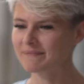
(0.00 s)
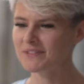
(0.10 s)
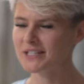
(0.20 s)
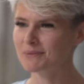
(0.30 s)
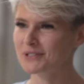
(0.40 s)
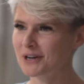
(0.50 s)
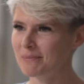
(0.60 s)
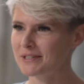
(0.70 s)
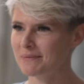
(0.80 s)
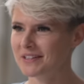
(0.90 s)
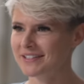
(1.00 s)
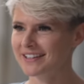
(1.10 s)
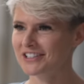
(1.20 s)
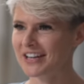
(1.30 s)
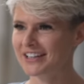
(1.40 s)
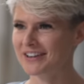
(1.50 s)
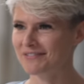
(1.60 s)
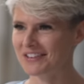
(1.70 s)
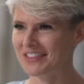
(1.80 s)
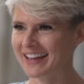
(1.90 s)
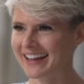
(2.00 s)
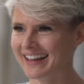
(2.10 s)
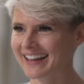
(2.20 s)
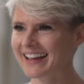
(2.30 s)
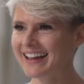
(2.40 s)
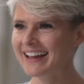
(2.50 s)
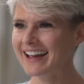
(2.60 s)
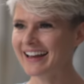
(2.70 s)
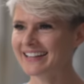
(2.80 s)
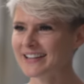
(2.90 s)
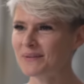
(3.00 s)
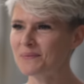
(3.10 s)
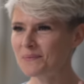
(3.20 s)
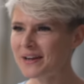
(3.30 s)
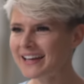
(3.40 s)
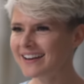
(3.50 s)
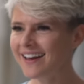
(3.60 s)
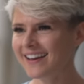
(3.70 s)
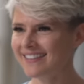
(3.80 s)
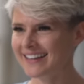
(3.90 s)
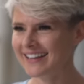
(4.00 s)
Someone's told me something that's going to change everything. And it's like, we're like